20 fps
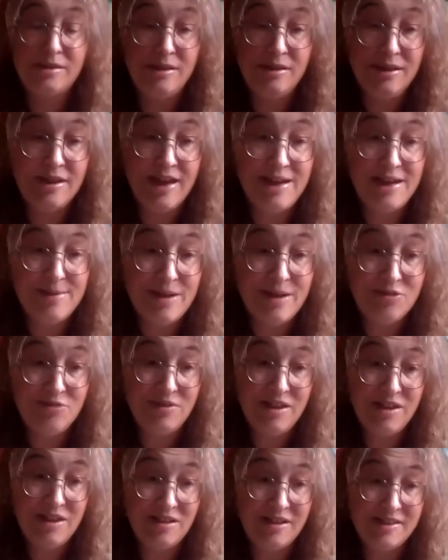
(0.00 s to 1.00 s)
and came out
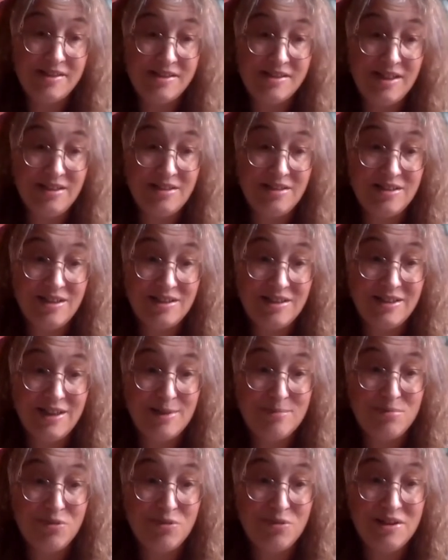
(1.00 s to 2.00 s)
realizing that at
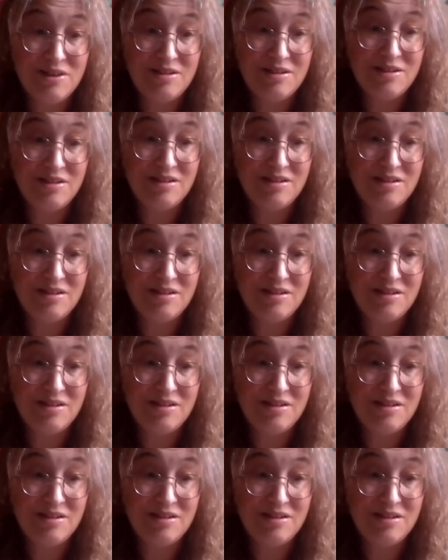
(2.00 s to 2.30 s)
that point